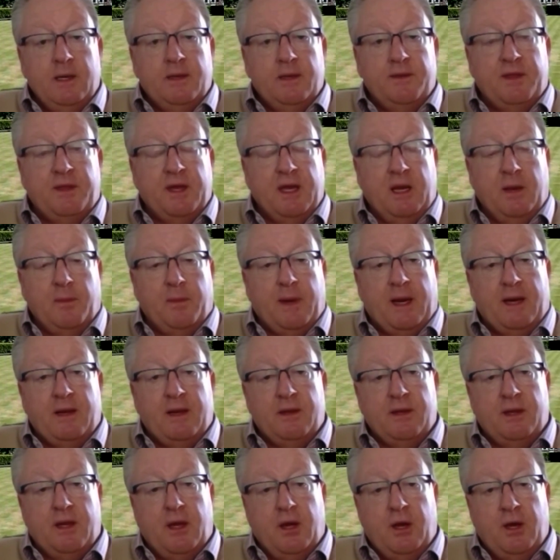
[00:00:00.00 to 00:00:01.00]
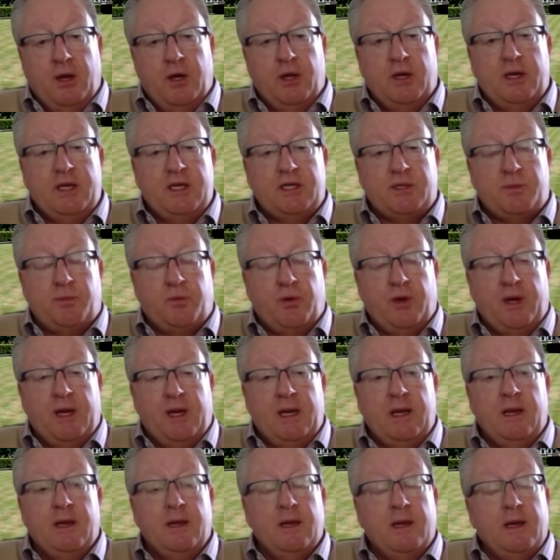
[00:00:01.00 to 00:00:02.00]
Think about early
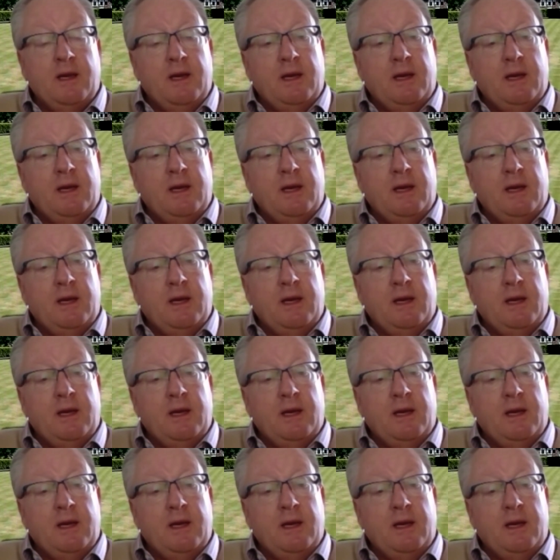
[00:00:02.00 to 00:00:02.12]
spring.